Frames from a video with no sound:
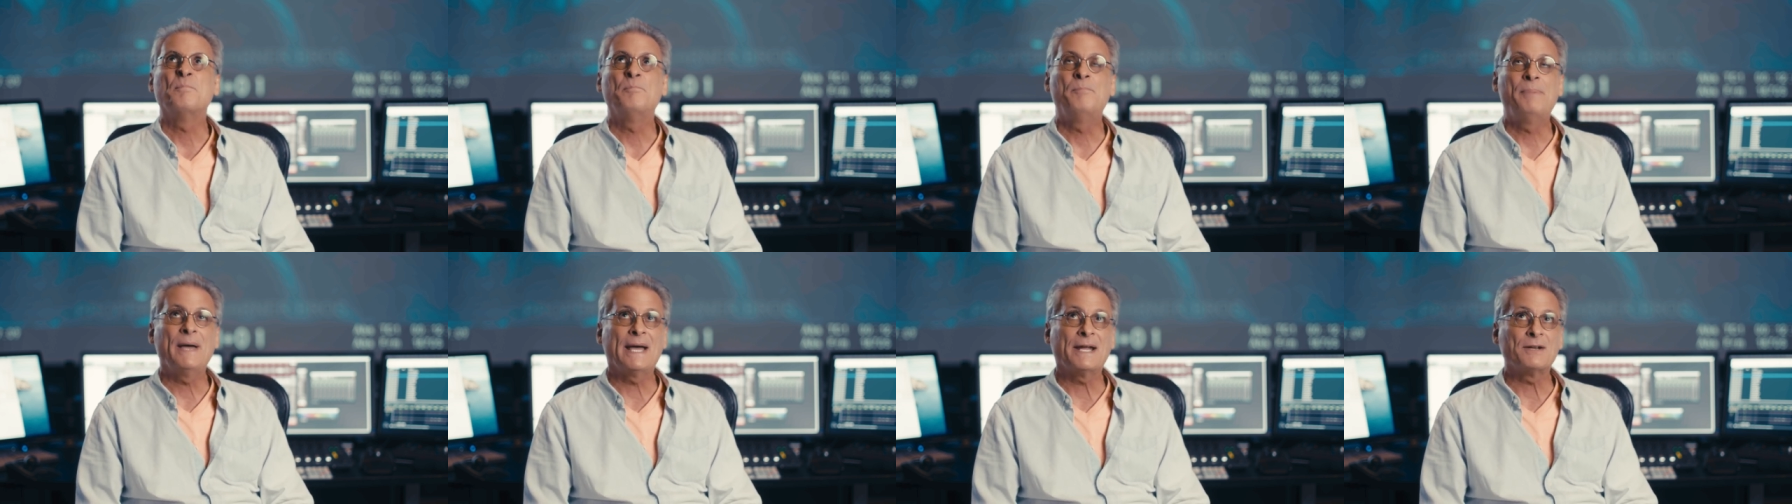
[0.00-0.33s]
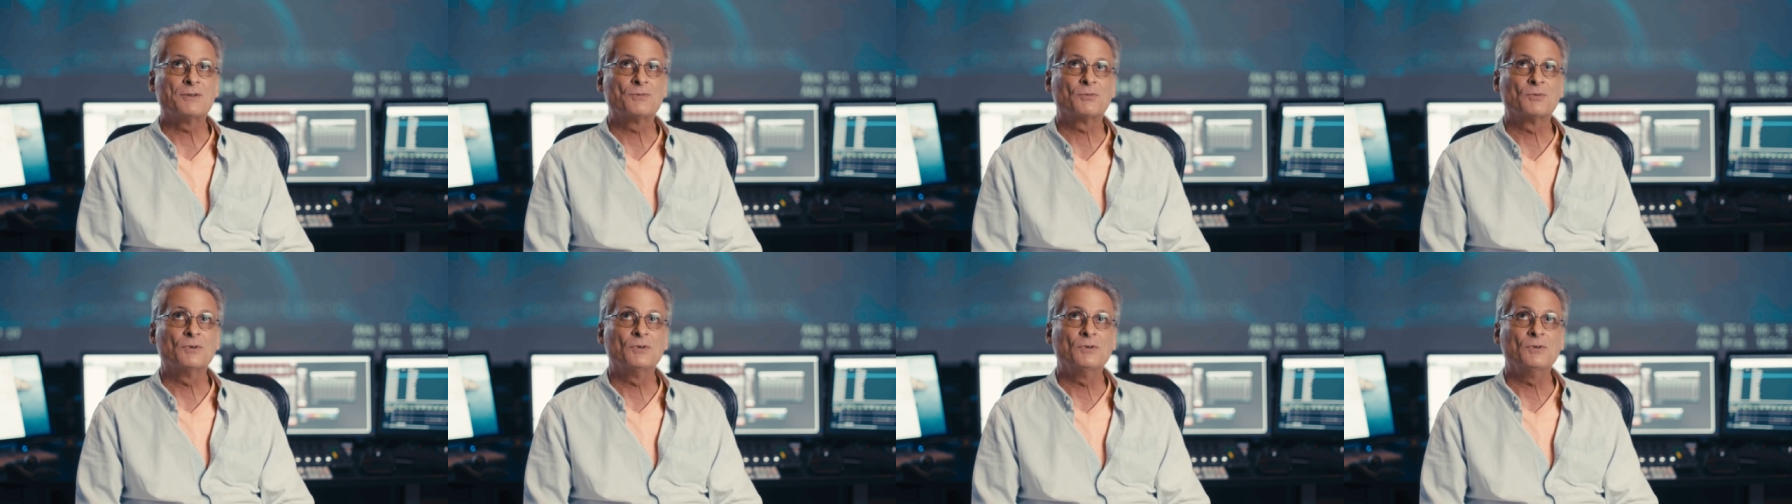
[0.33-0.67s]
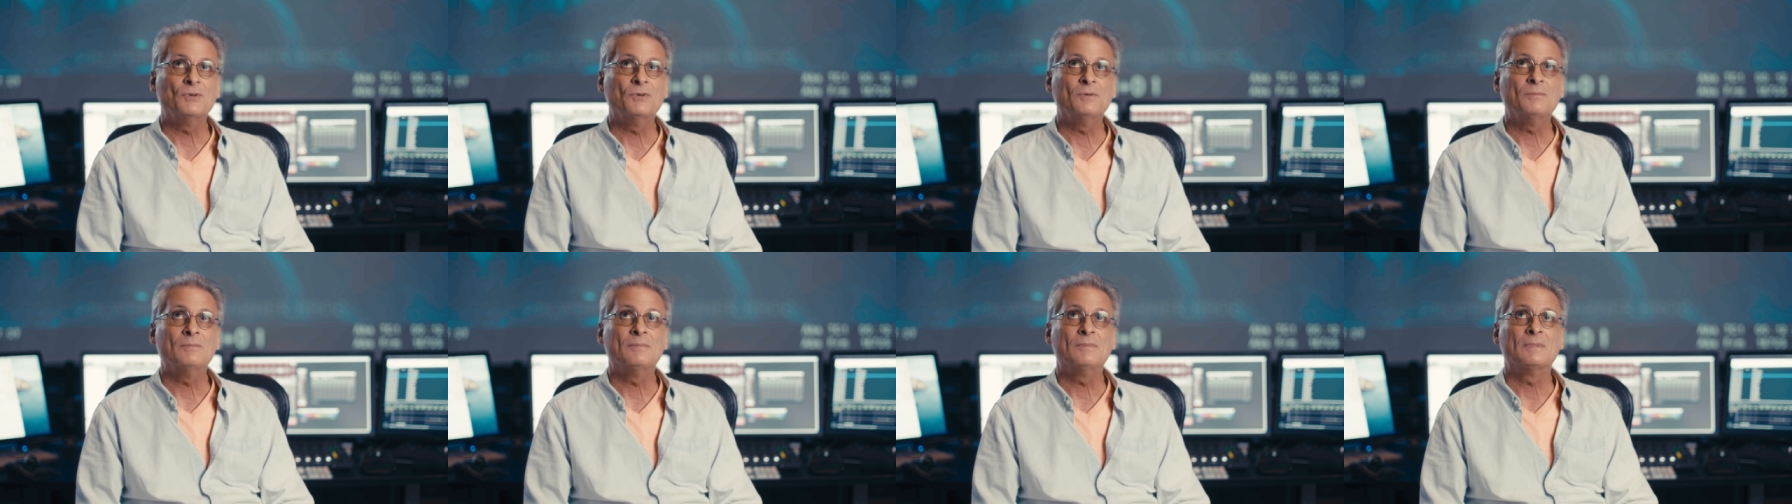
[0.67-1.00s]

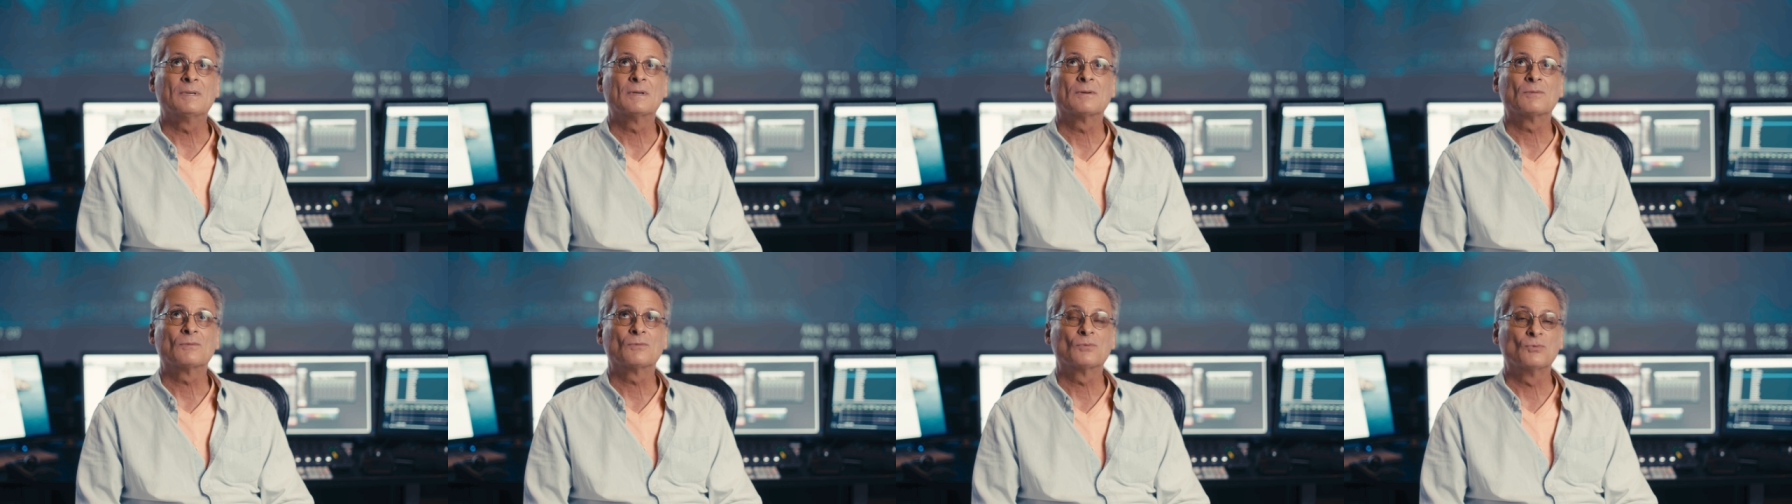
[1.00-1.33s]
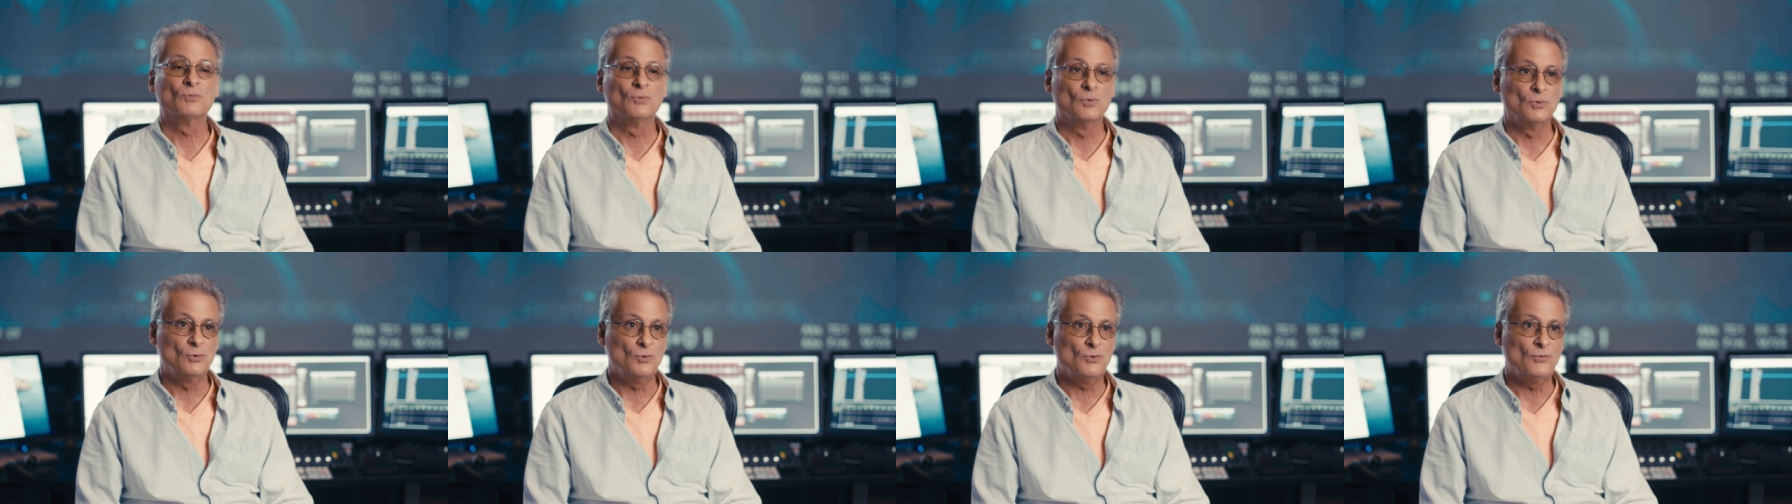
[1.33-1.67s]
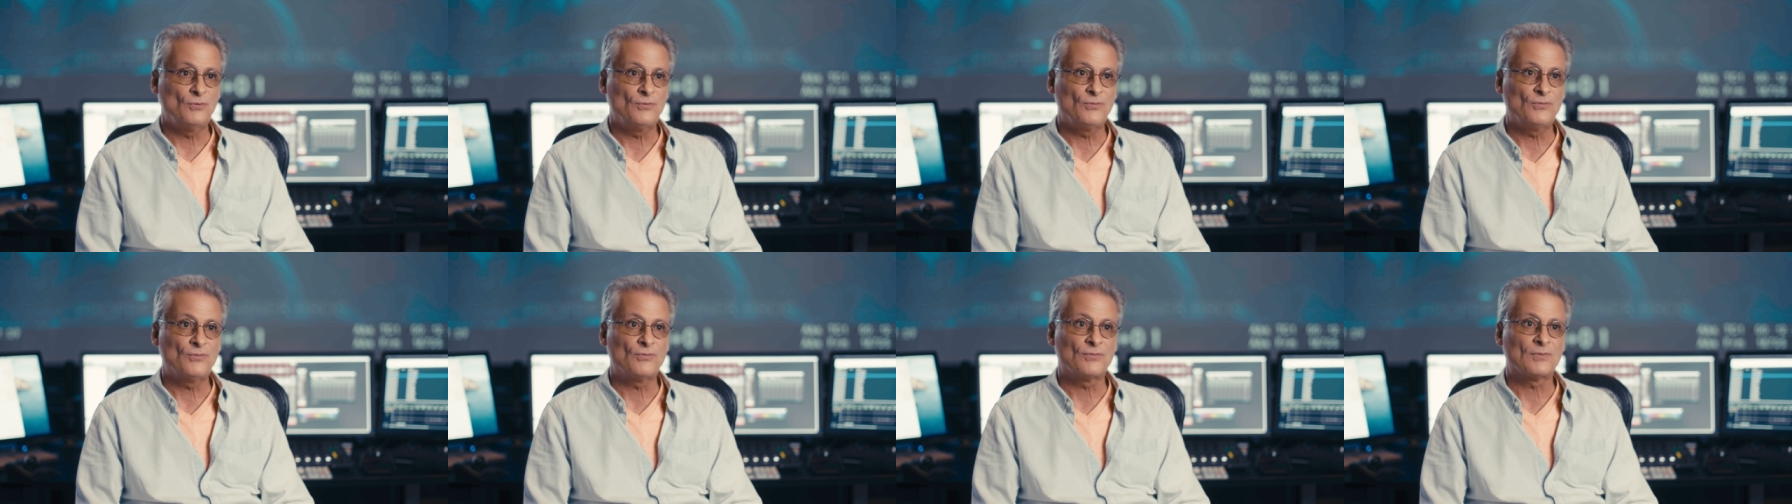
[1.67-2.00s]
bedroom
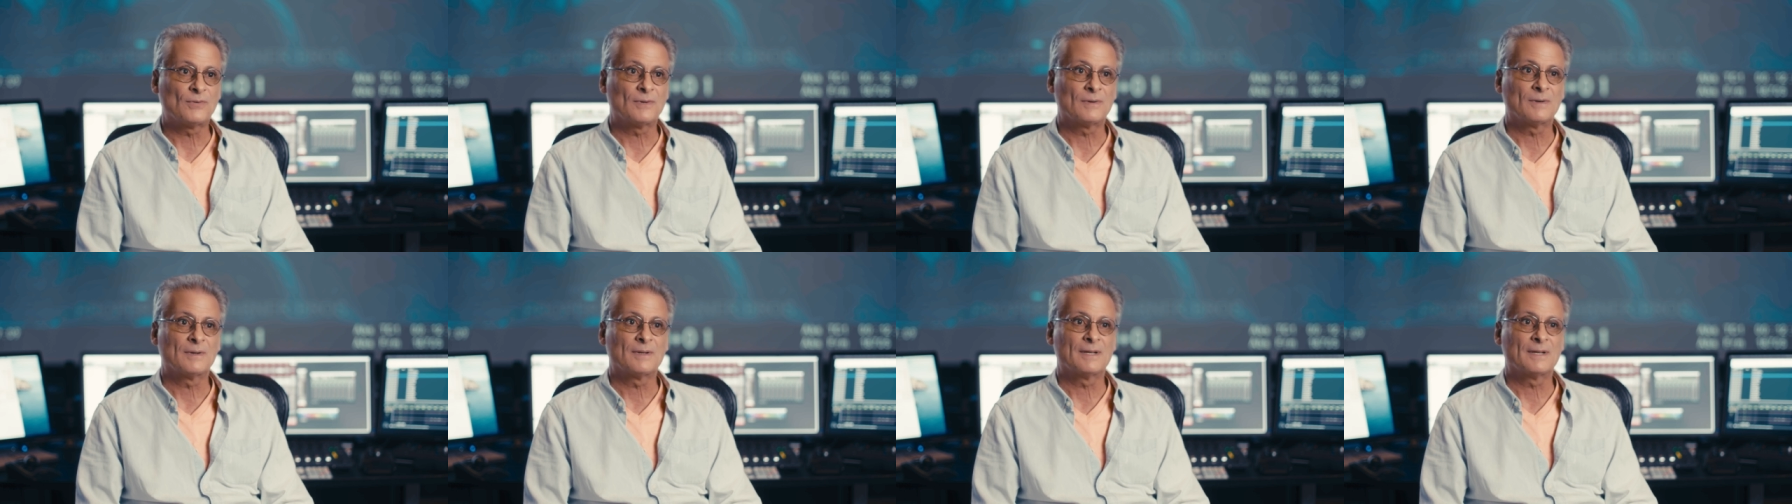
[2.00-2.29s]
roof.